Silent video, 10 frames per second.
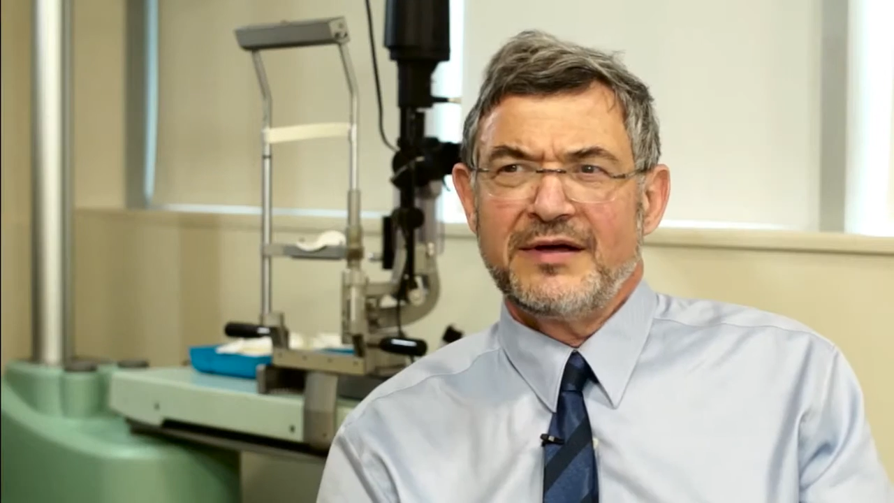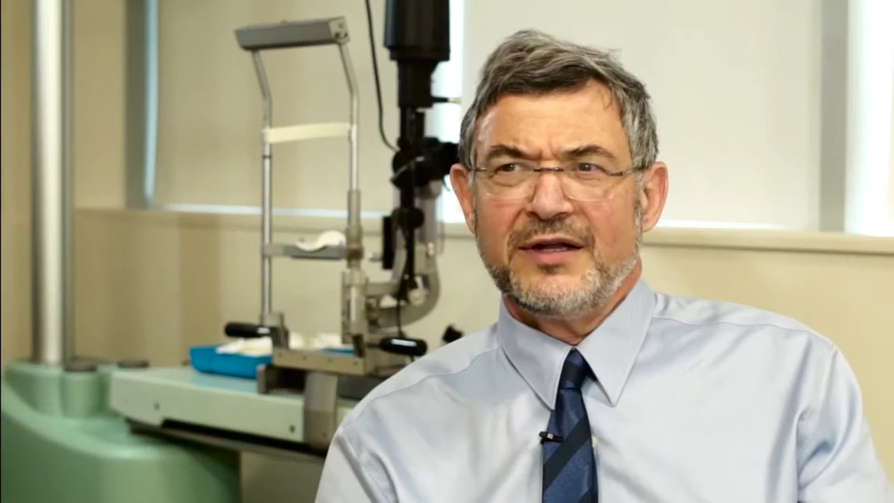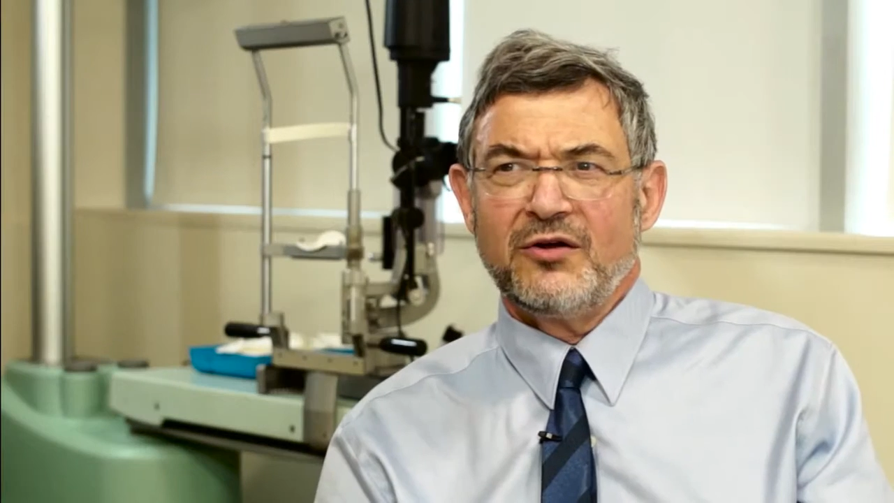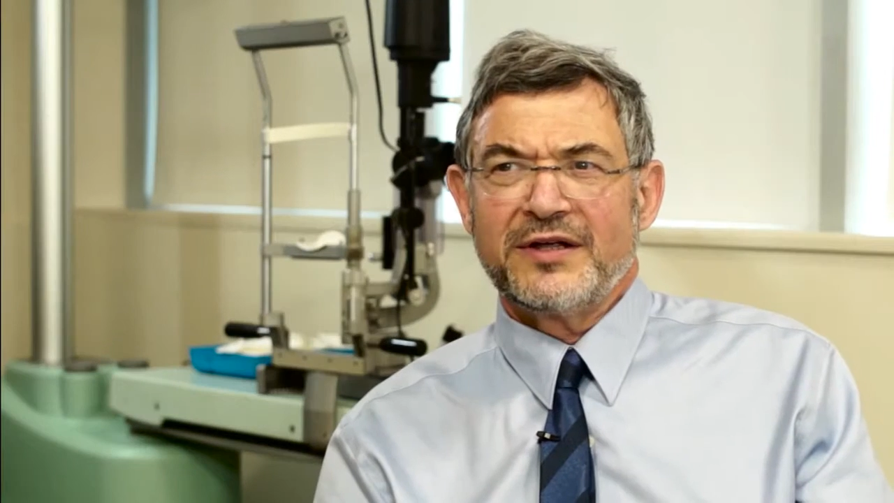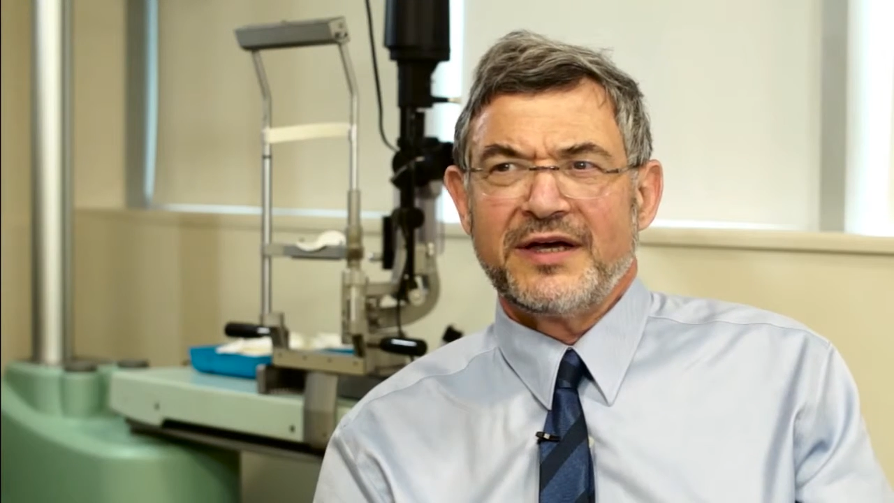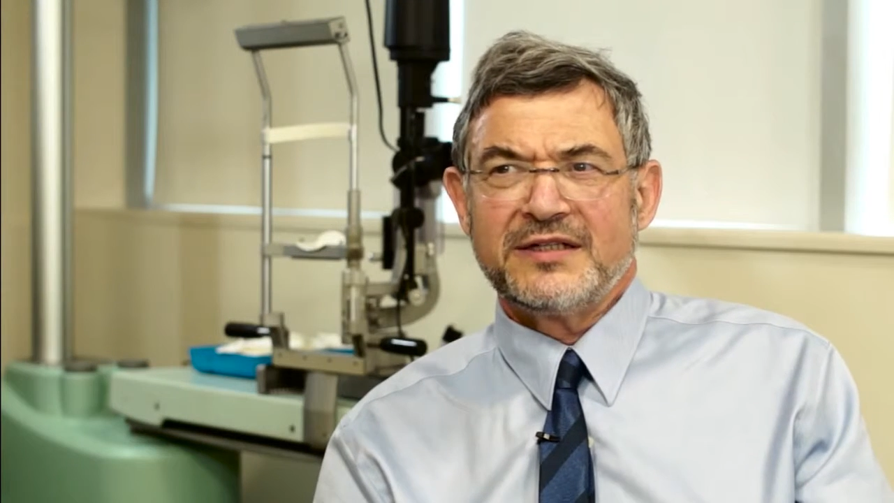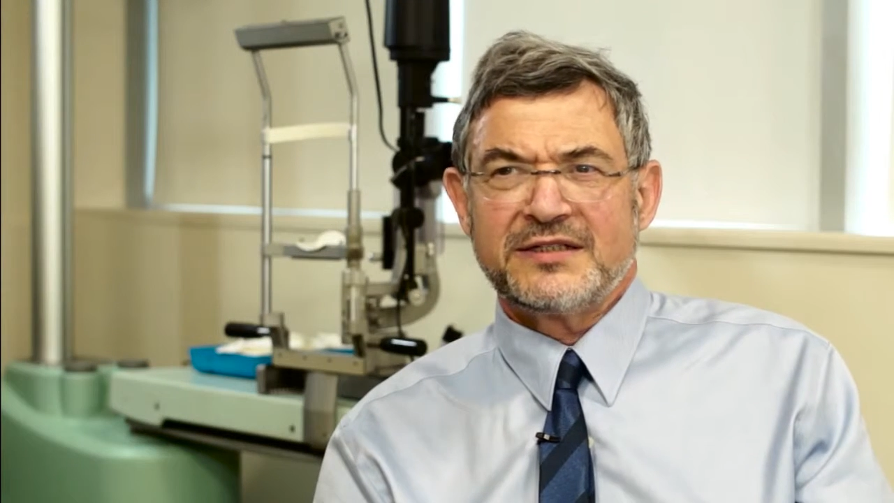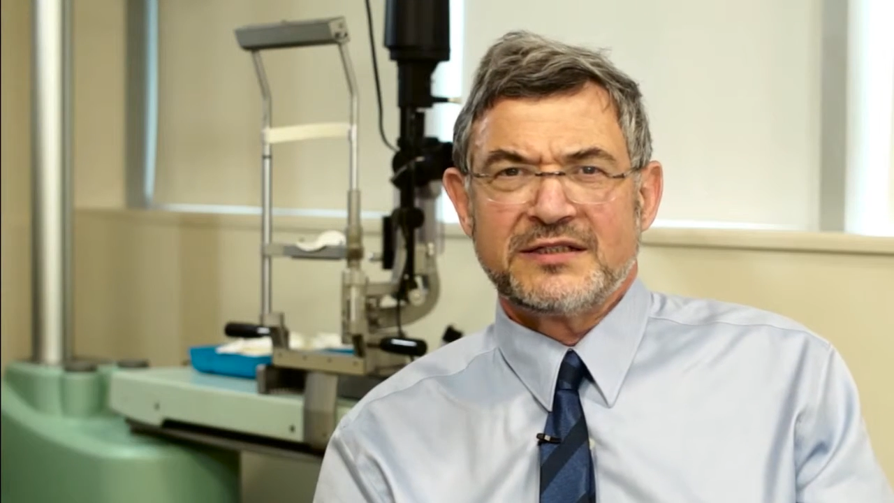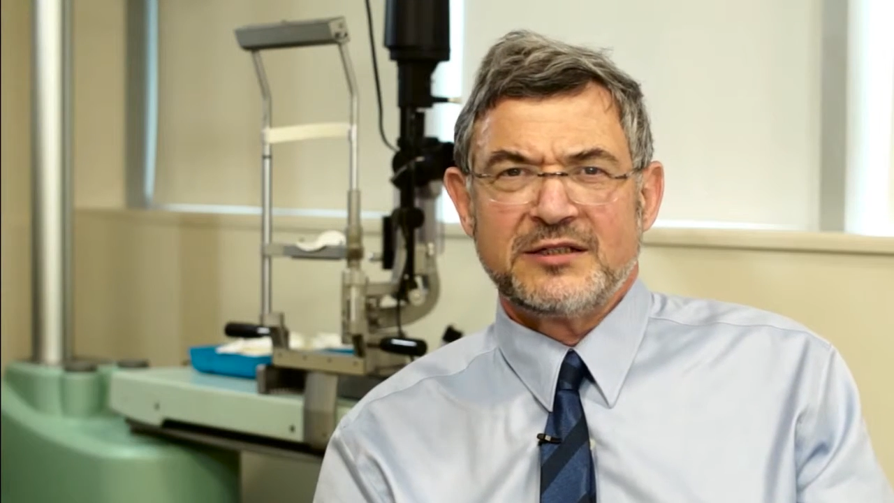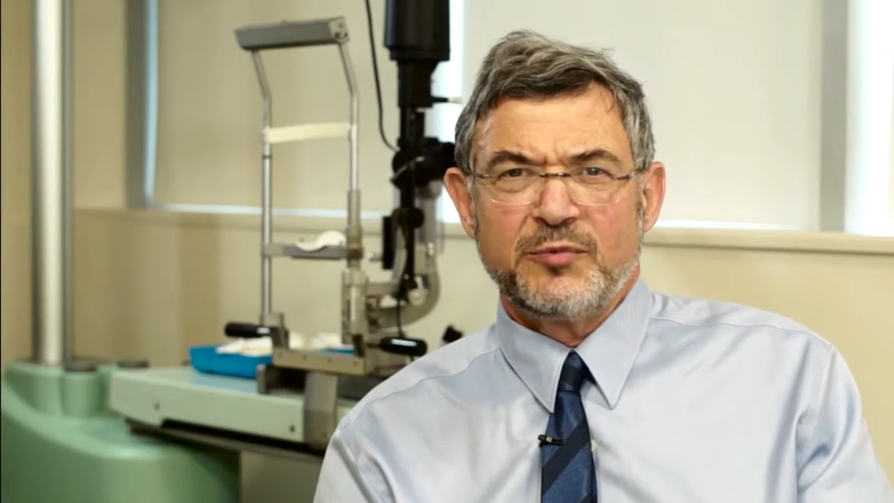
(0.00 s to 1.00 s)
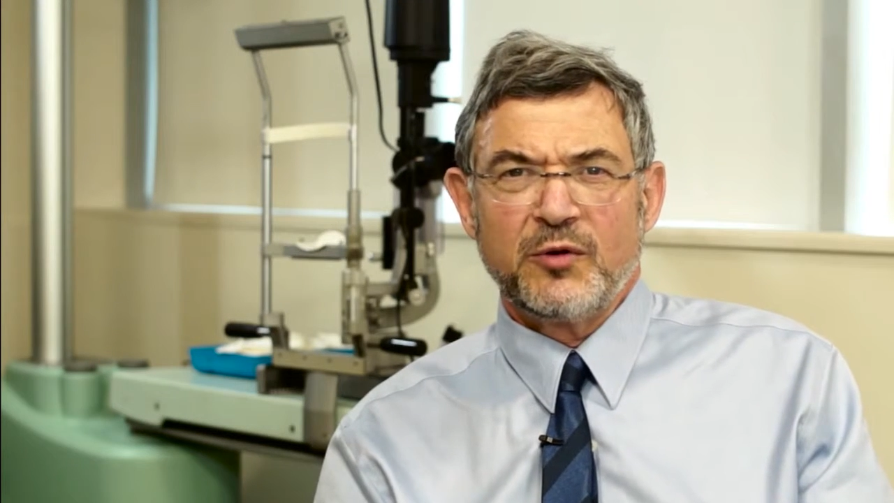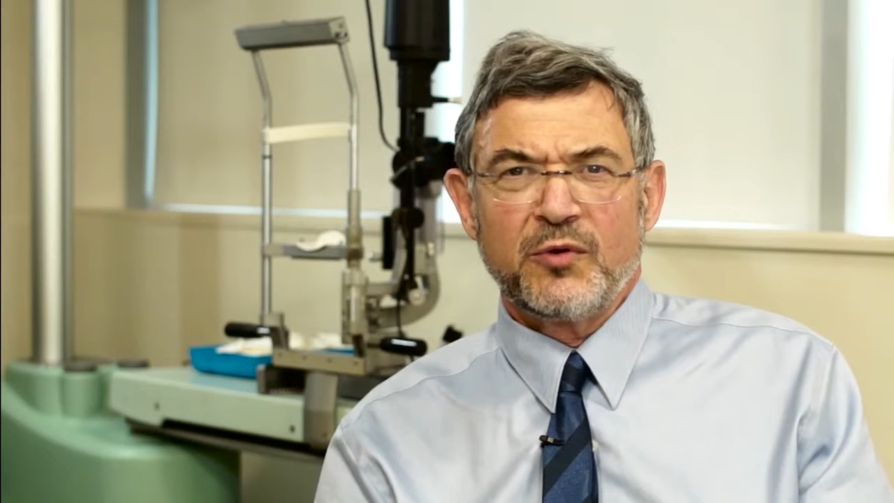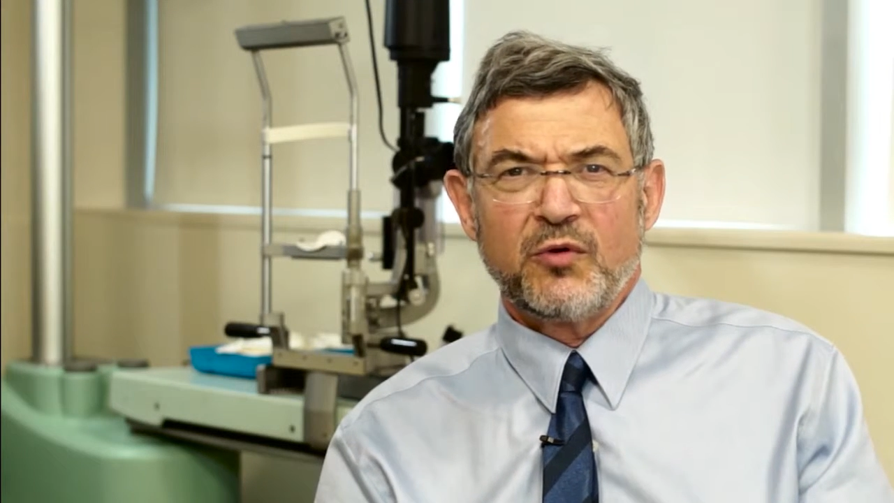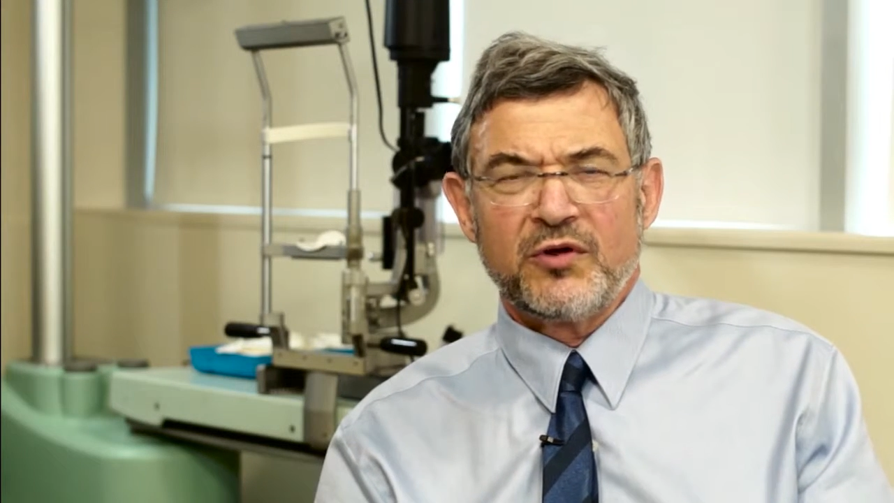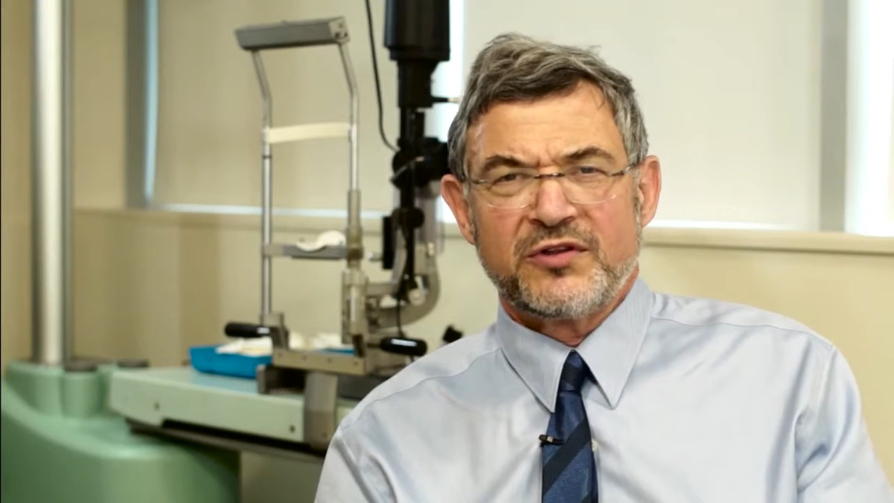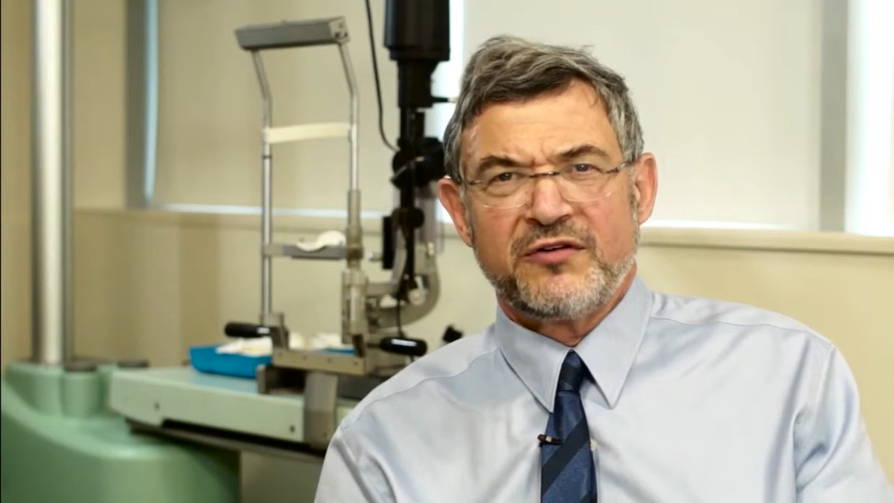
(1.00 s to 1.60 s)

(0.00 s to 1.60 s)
In all cases, the pupil was